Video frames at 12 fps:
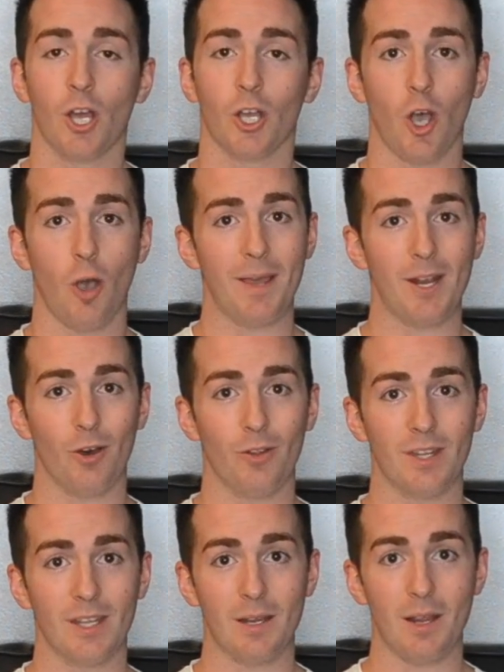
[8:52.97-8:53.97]
Comment on
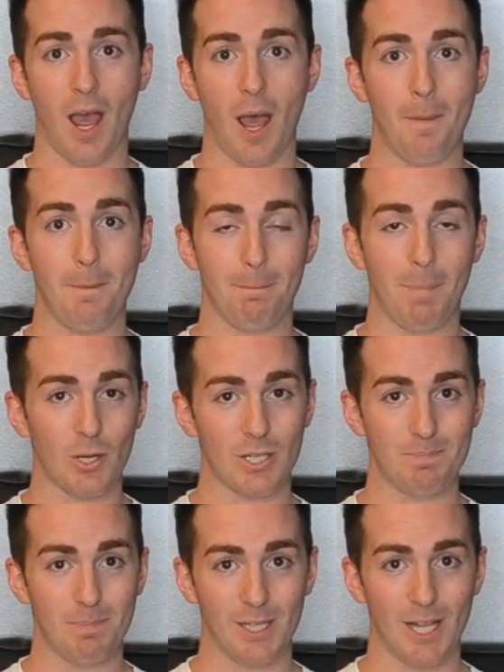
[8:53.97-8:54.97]
the
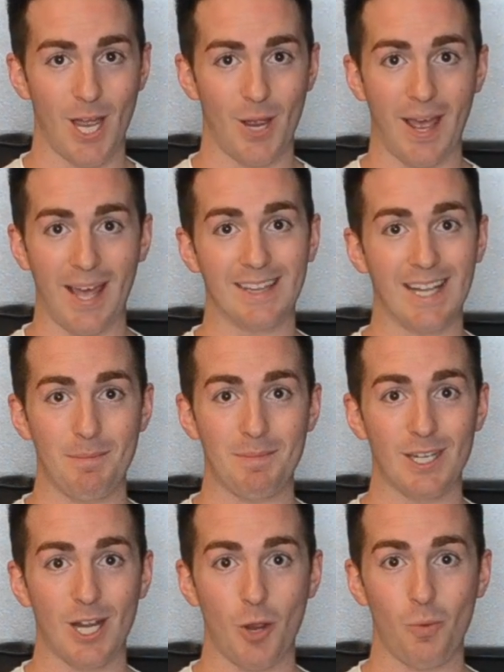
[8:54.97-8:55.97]
box below and let me
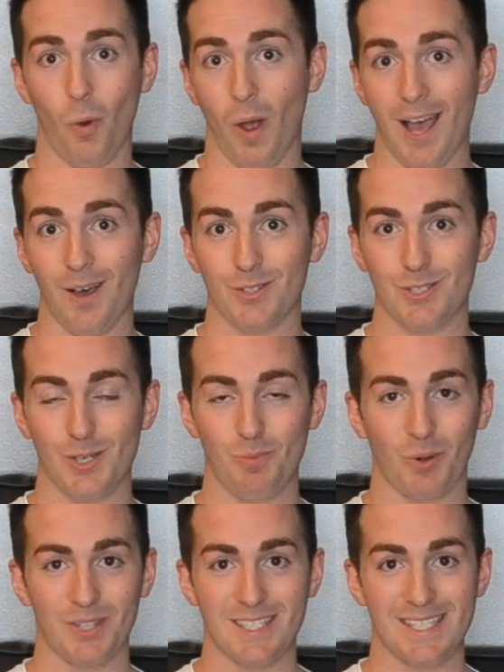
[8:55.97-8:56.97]
know what else you'd
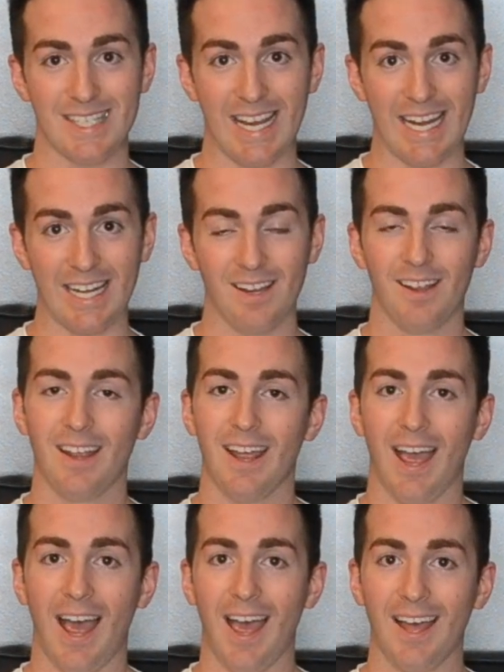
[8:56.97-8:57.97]
want to see.
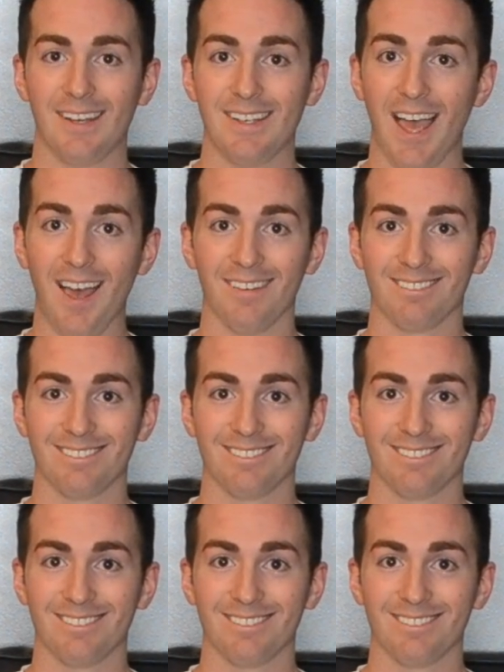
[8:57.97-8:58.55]
And yeah,